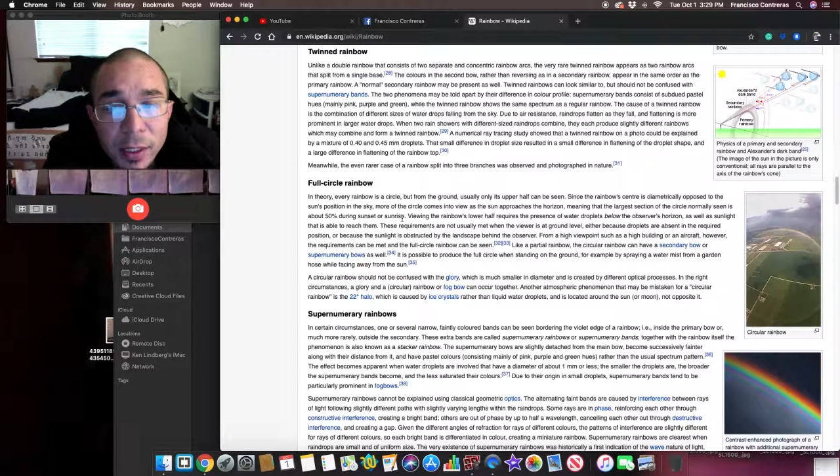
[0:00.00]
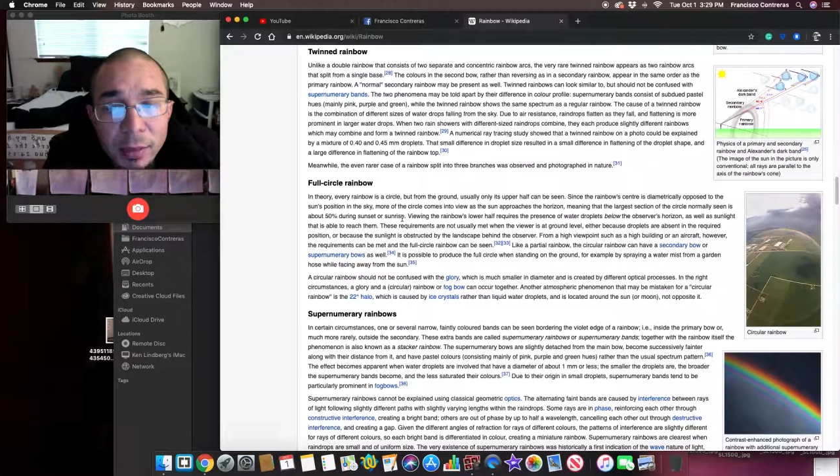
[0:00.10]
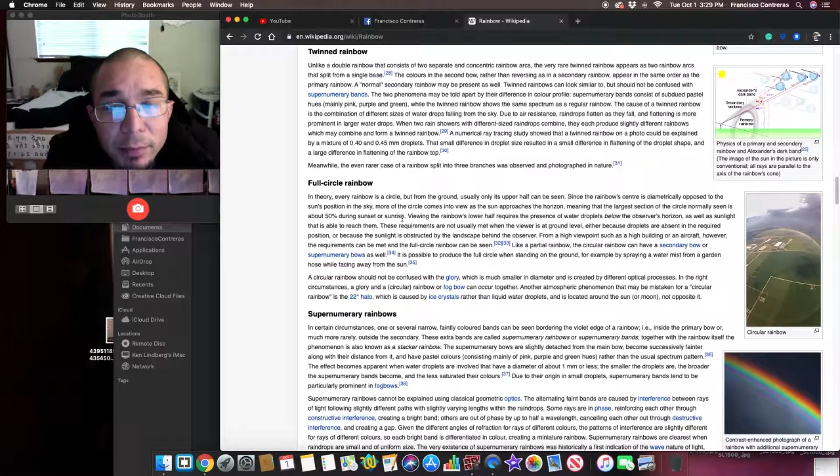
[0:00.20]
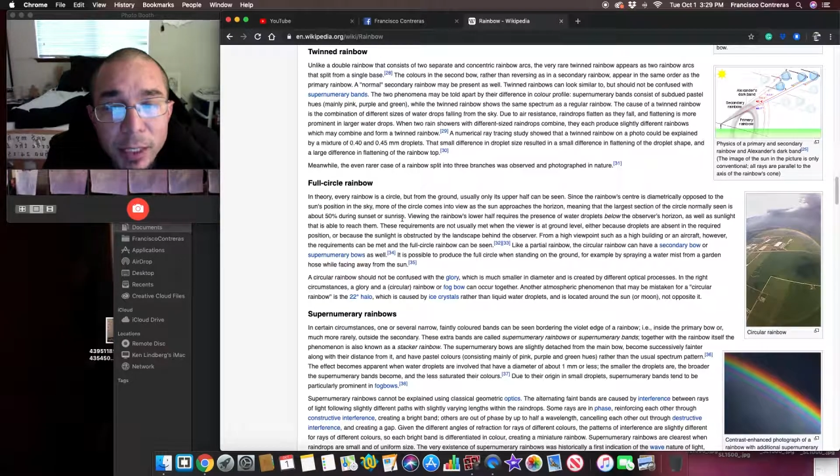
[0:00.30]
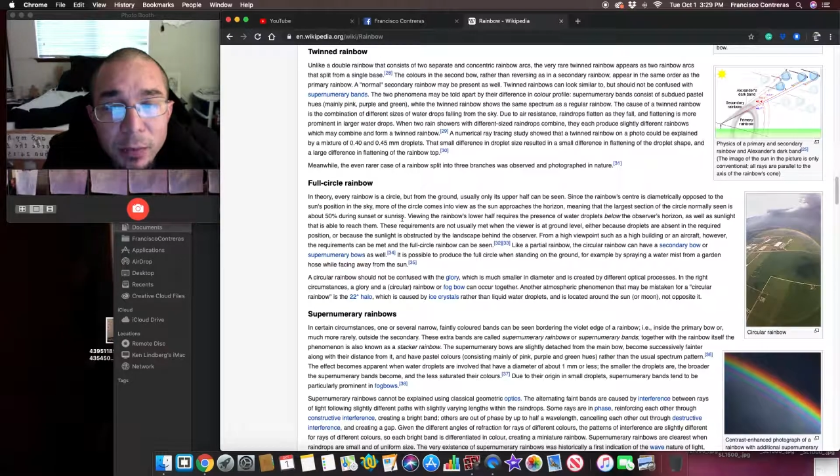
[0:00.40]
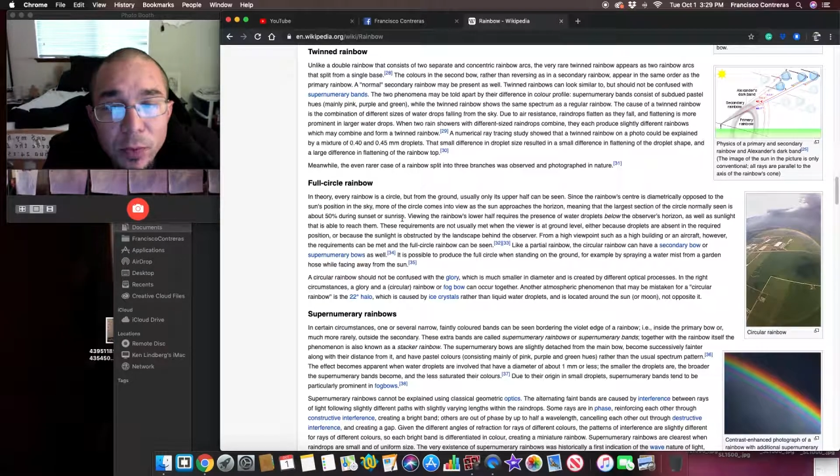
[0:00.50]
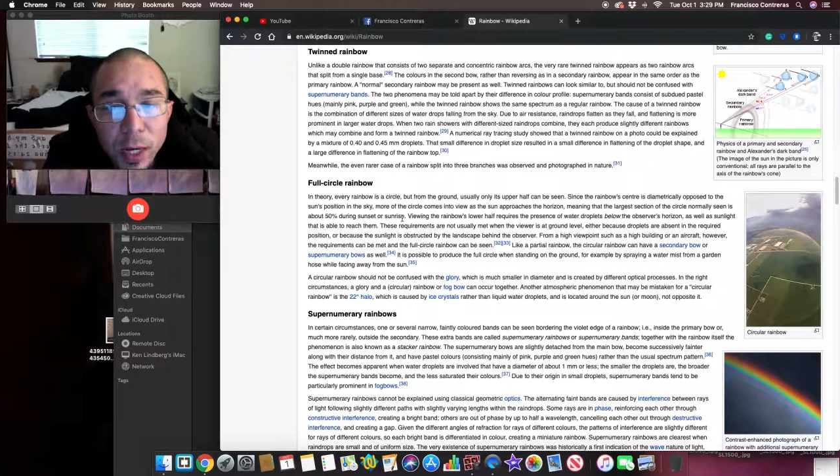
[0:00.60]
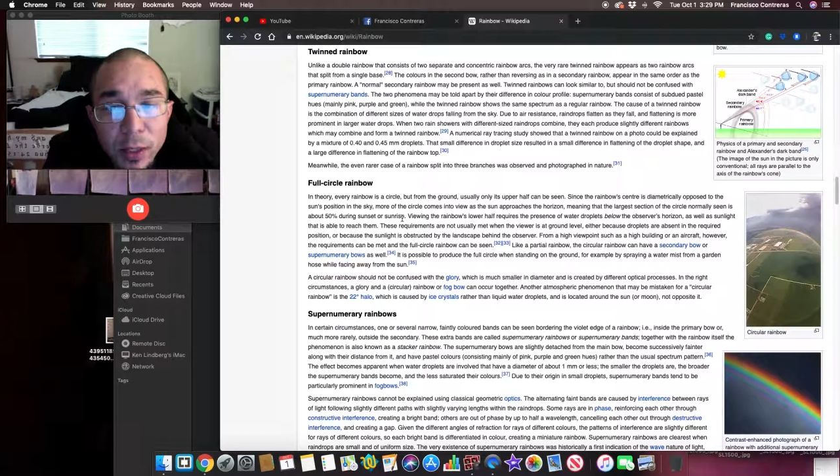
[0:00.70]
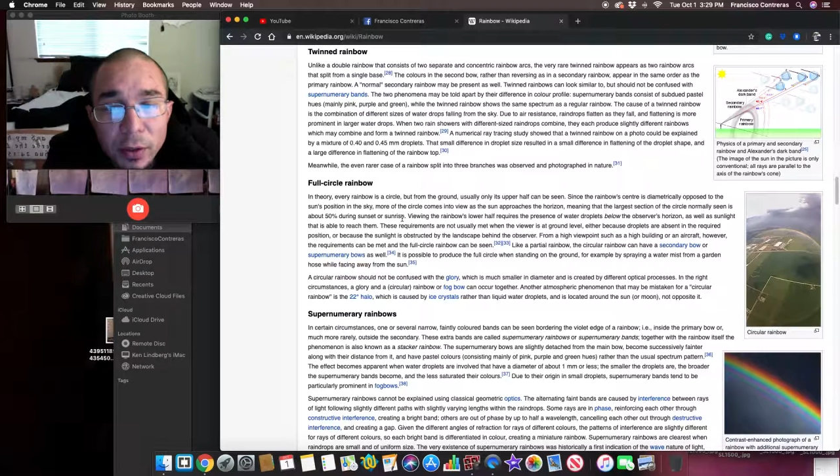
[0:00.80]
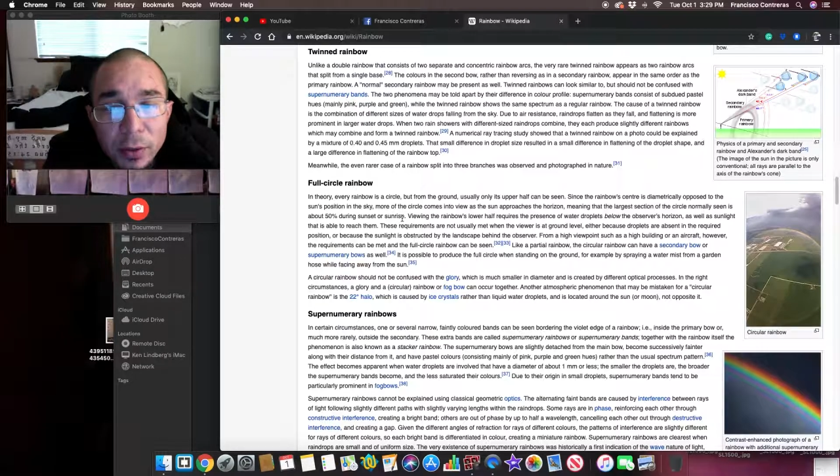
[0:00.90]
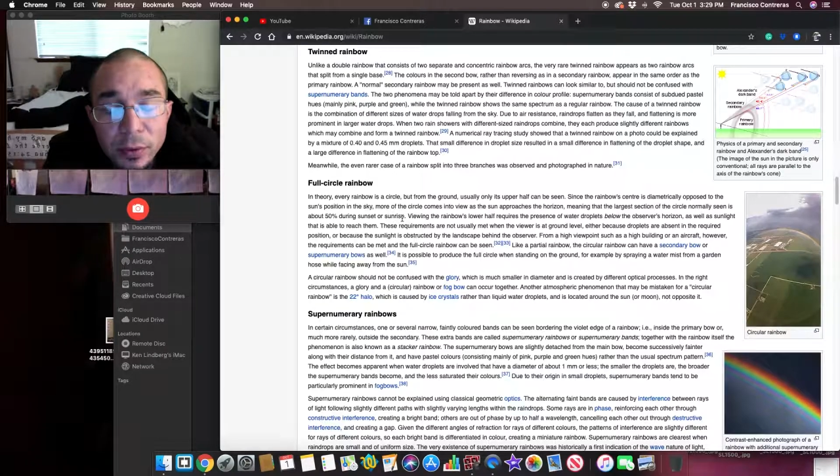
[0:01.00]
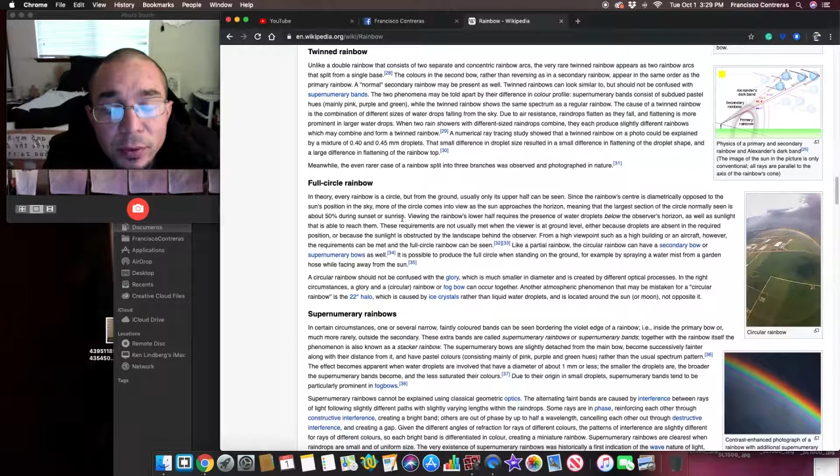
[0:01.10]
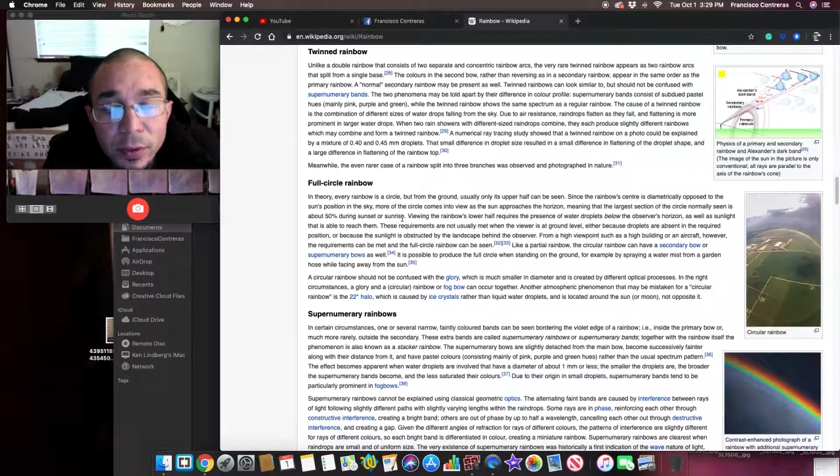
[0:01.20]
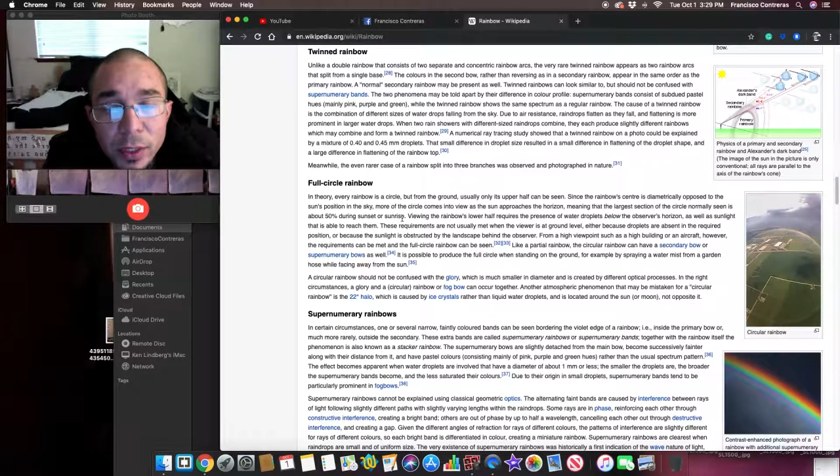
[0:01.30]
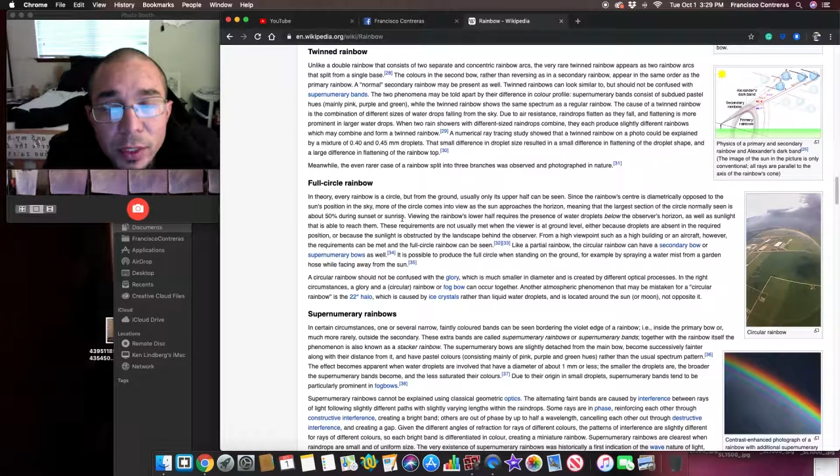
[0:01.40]
Meanwhile,
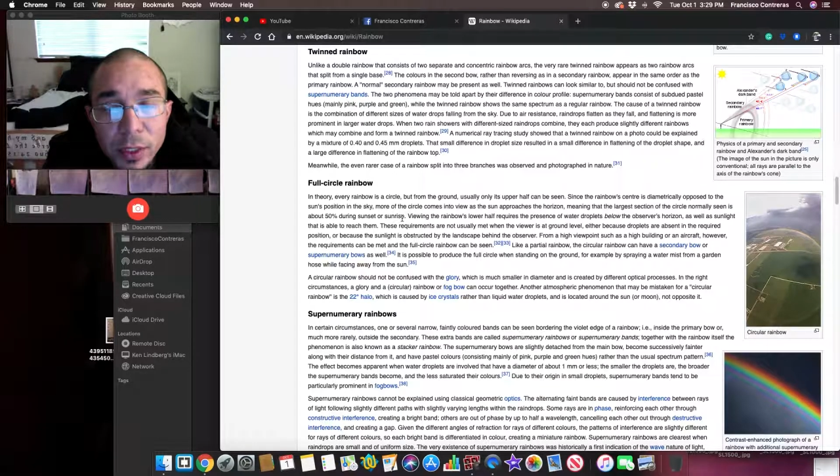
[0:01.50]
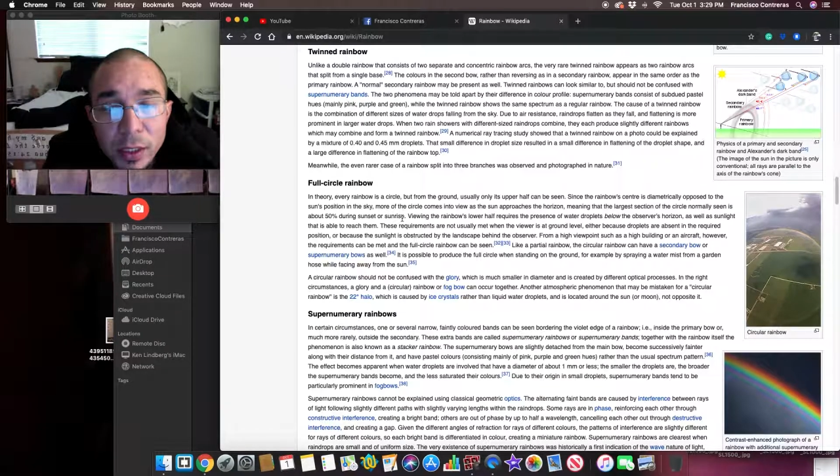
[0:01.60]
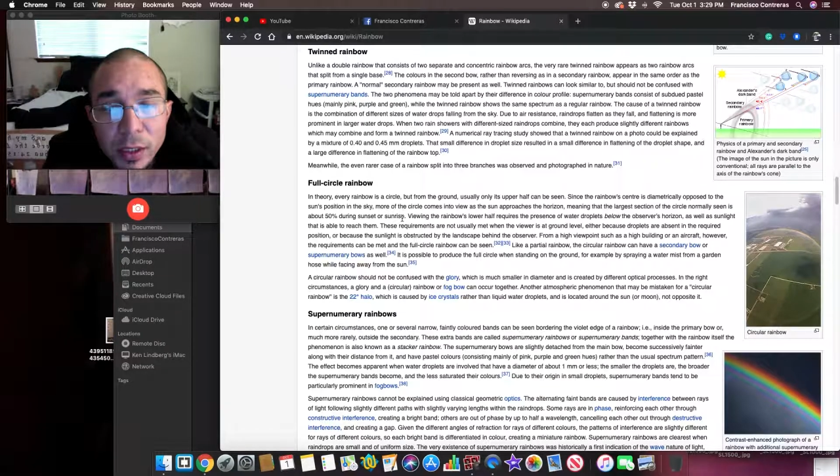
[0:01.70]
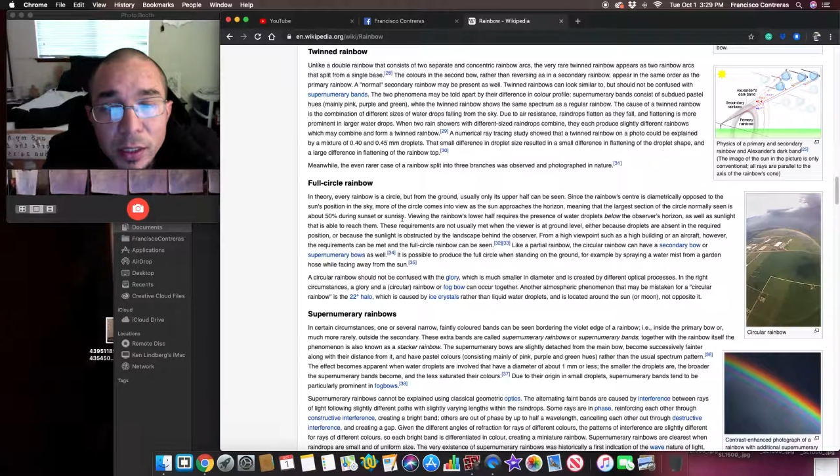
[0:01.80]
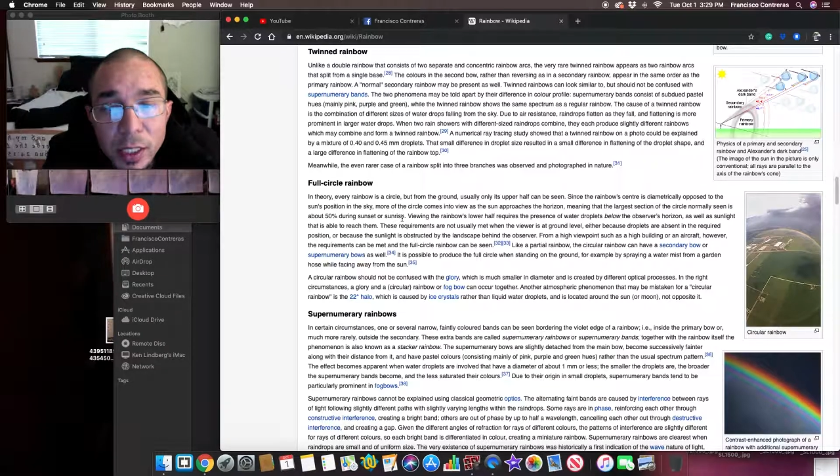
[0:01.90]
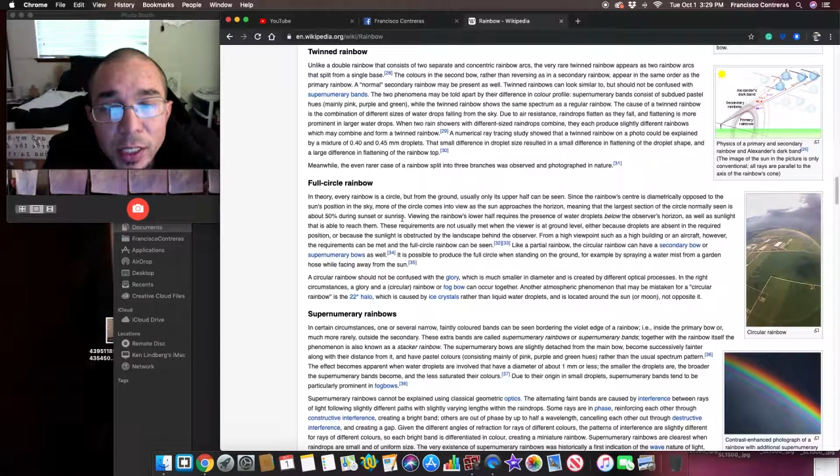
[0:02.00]
the